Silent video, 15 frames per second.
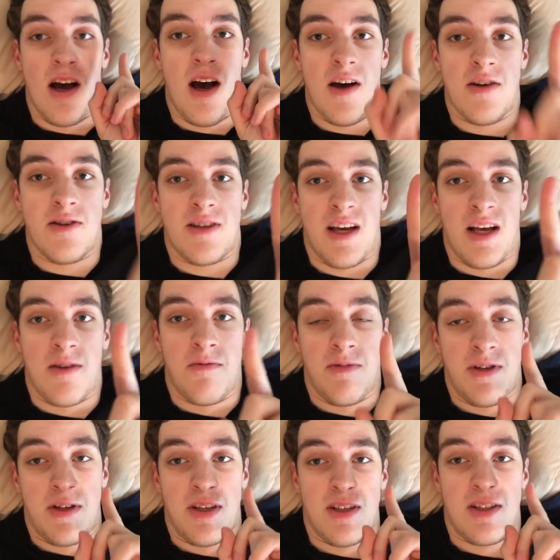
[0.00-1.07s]
Undertale,
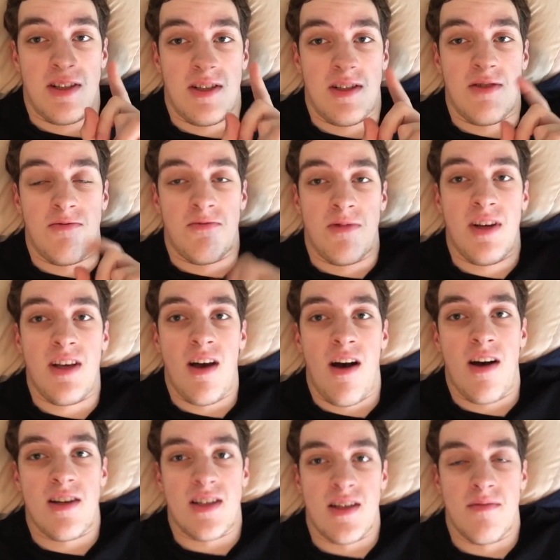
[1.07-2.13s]
which is really
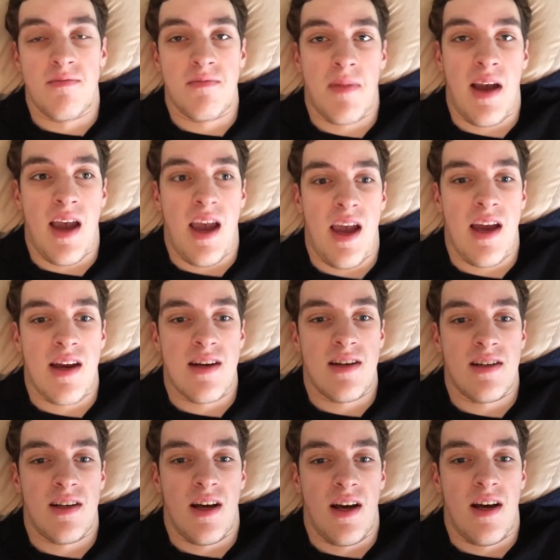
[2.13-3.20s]
awesome,
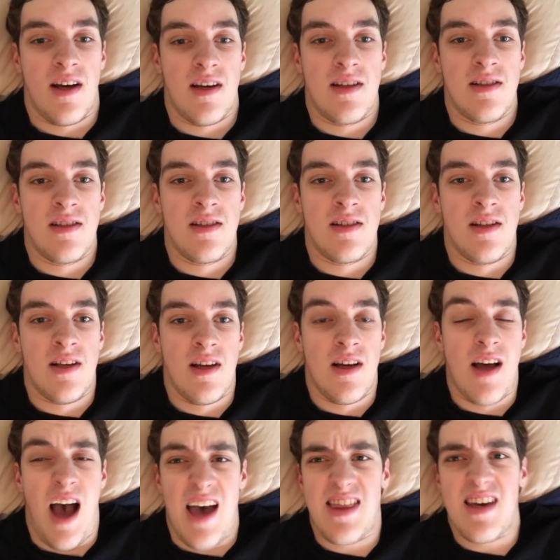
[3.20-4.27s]
and uh,
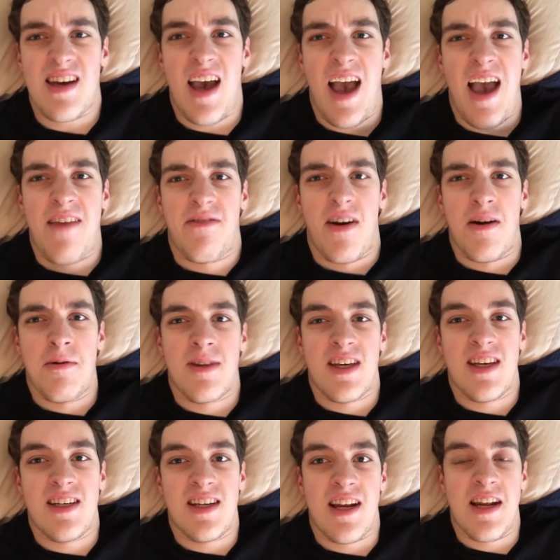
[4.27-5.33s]
I think I had fun with
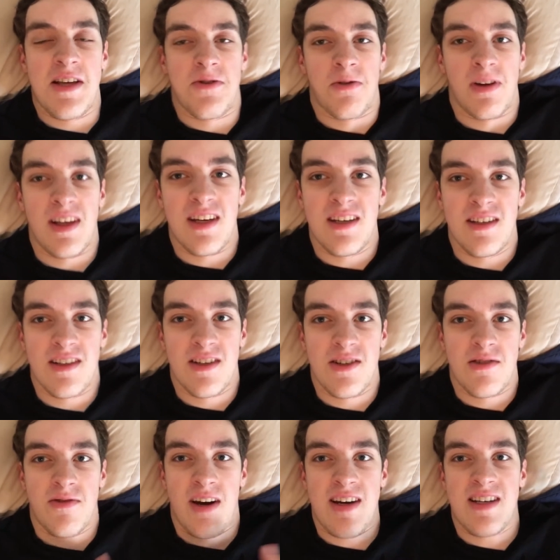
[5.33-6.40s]
it, and it's really
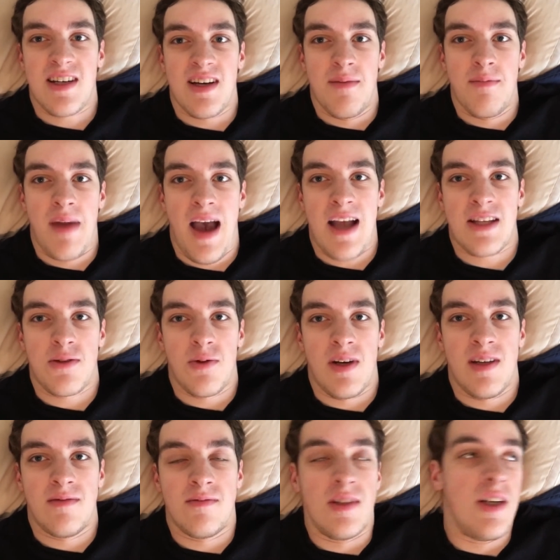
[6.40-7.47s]
great to come back to
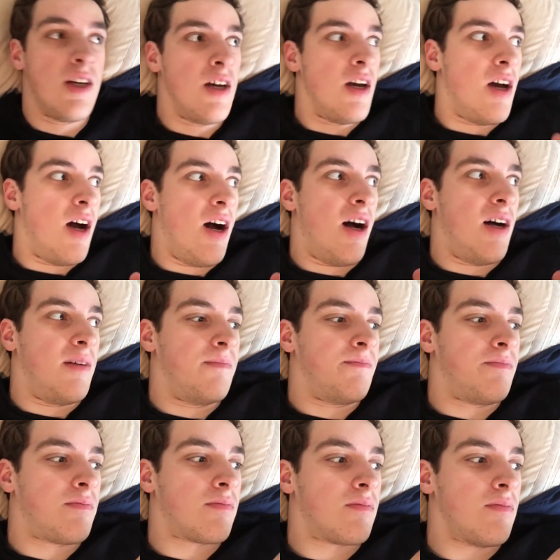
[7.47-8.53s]
it. Um,